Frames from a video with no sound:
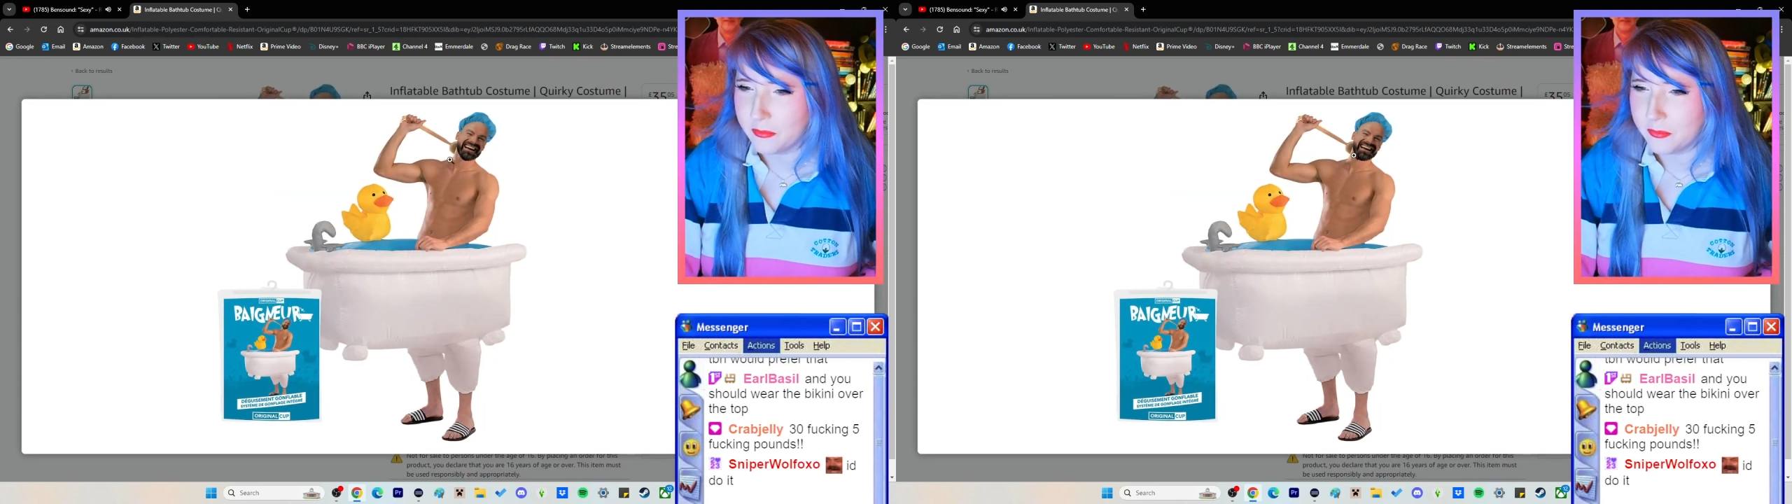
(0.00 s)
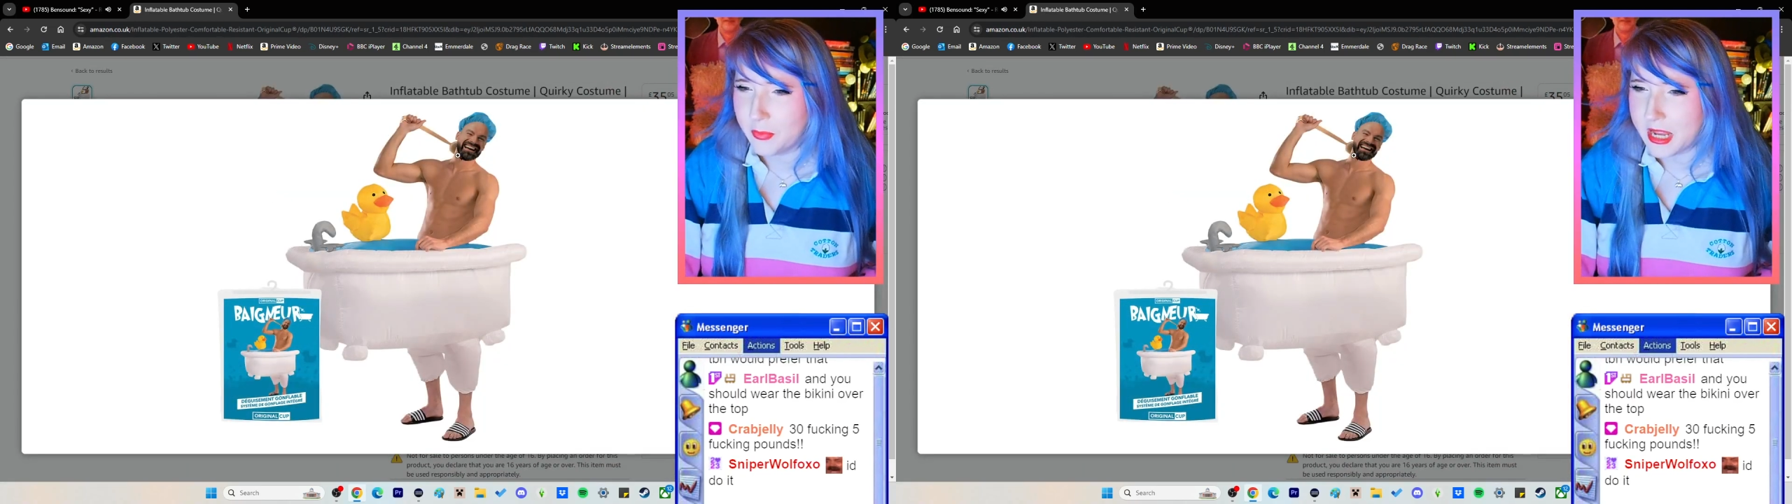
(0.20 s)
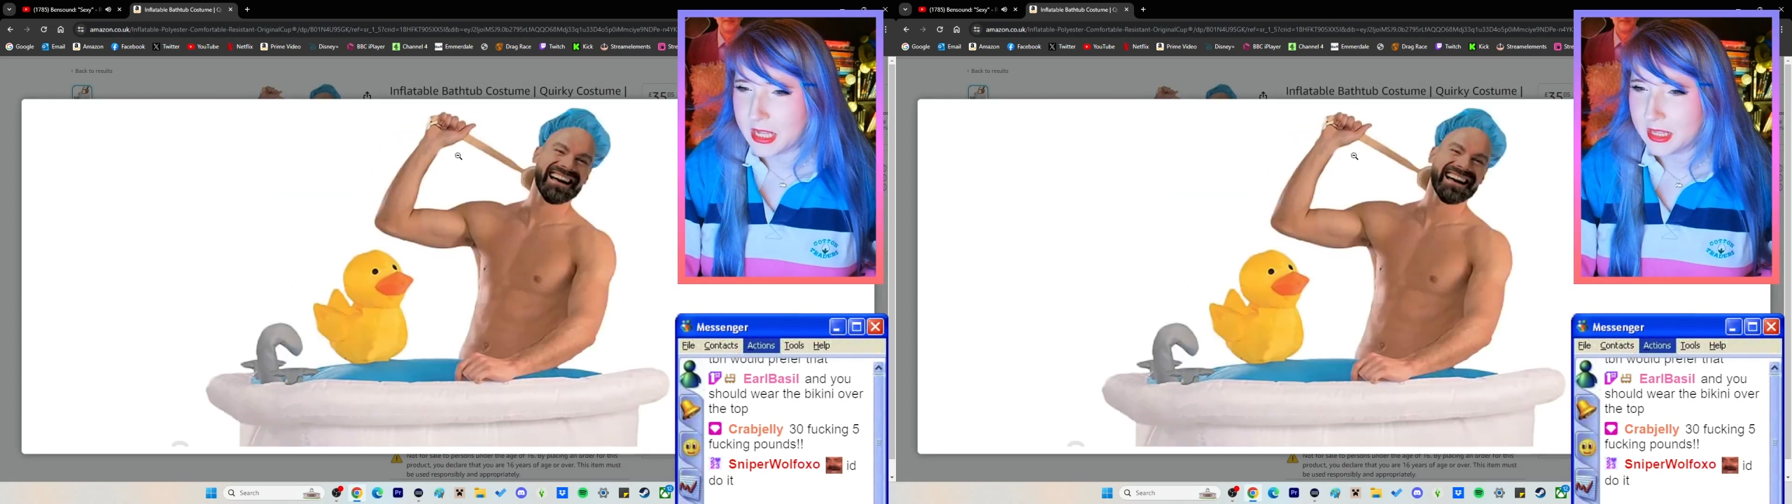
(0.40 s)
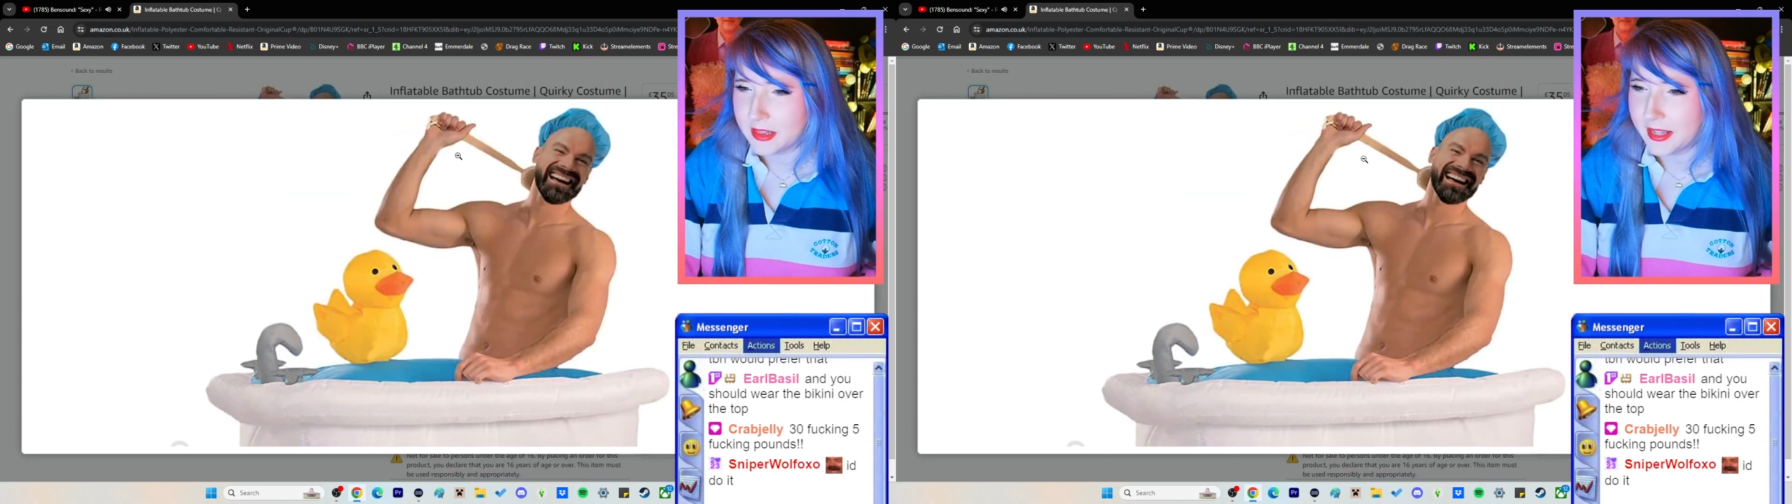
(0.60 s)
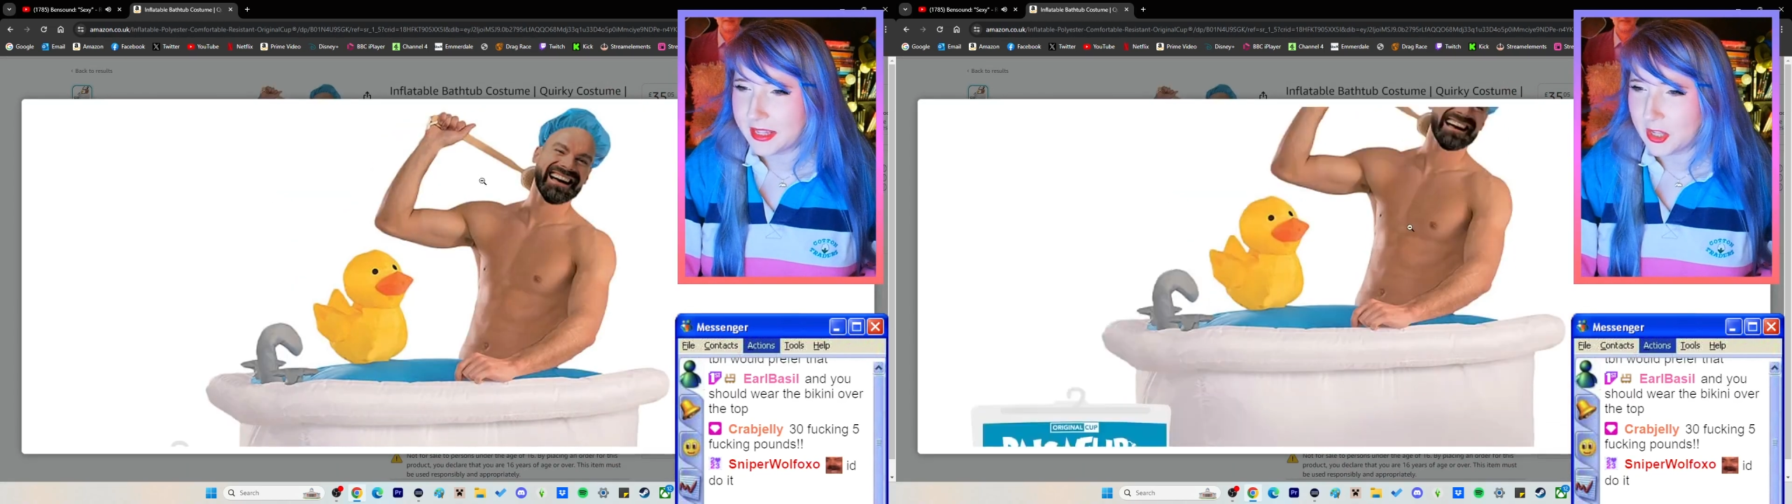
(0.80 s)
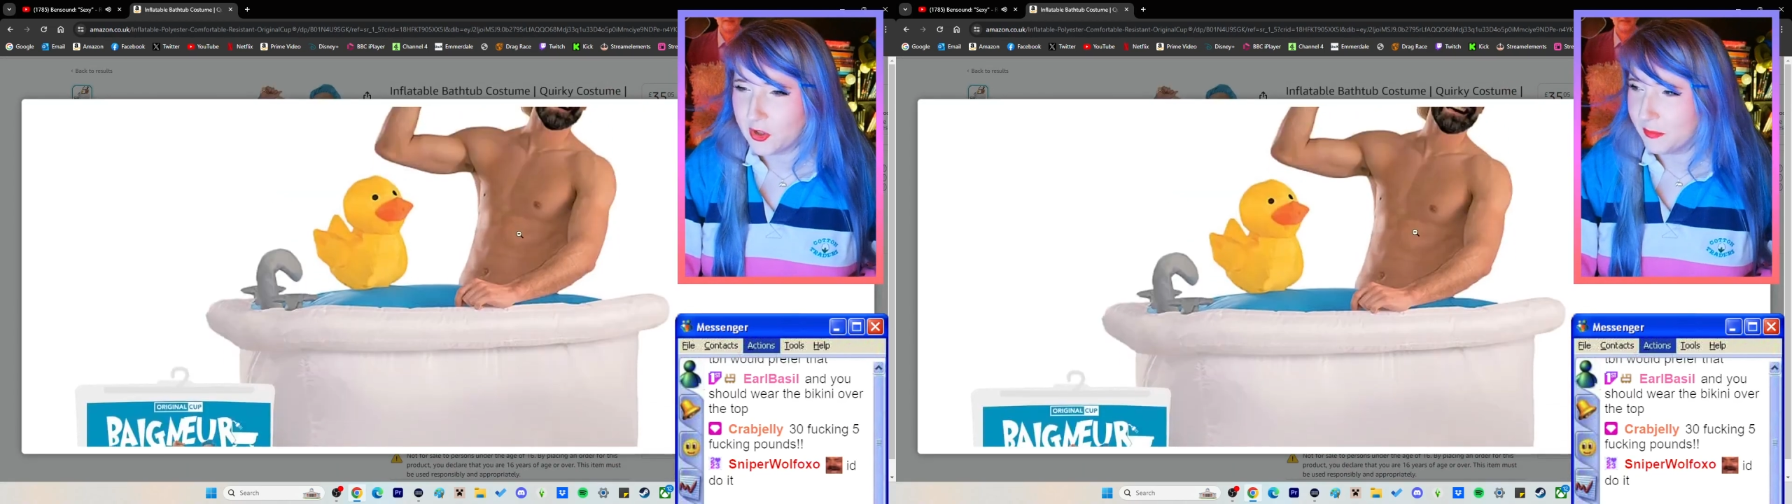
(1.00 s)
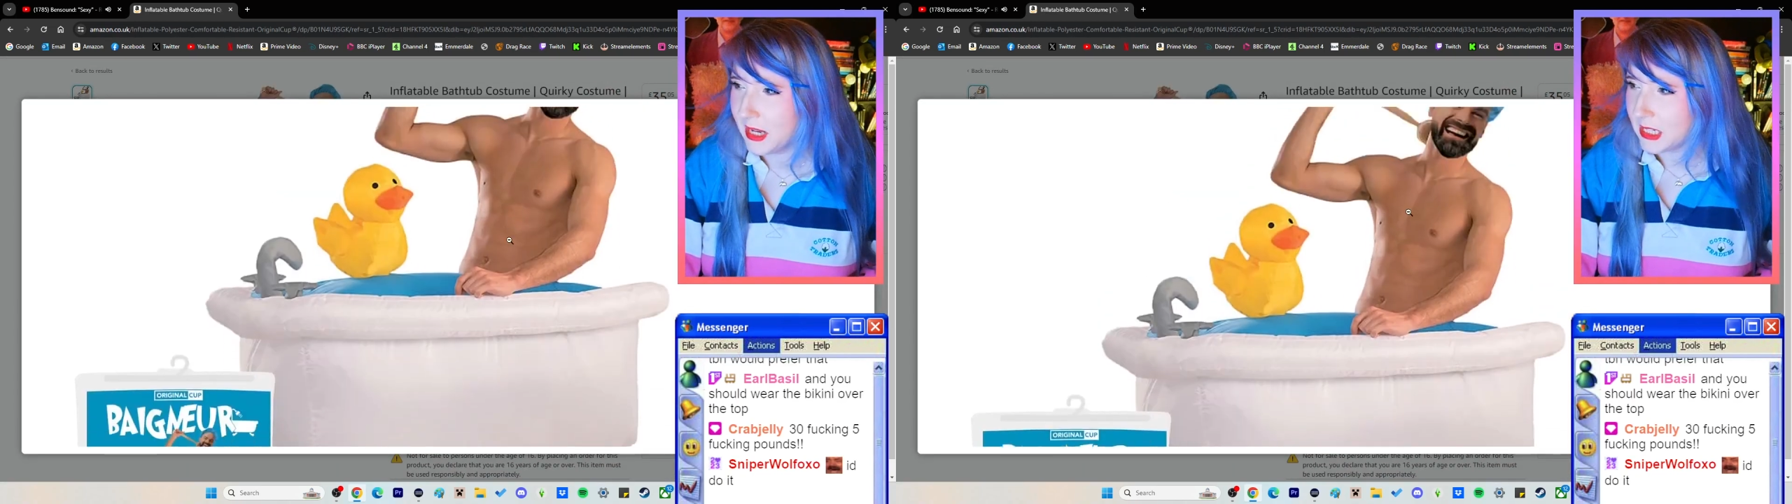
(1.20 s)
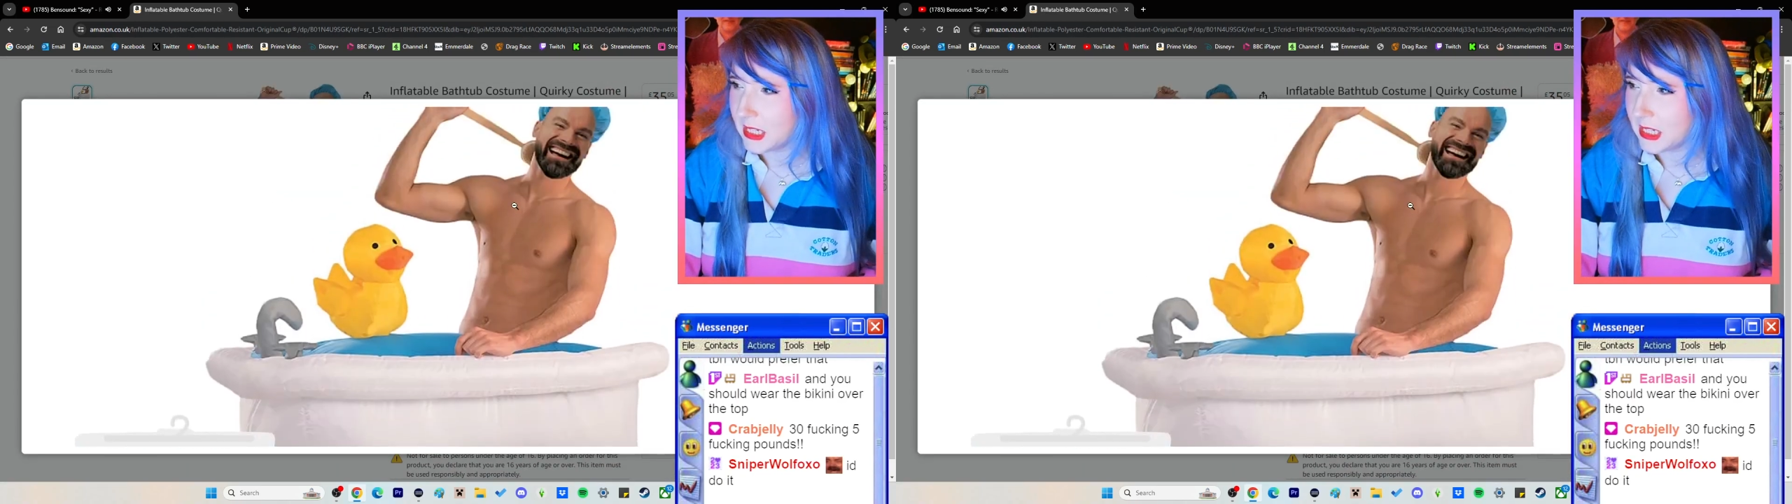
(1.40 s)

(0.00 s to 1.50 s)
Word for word: wait, let's zoom in.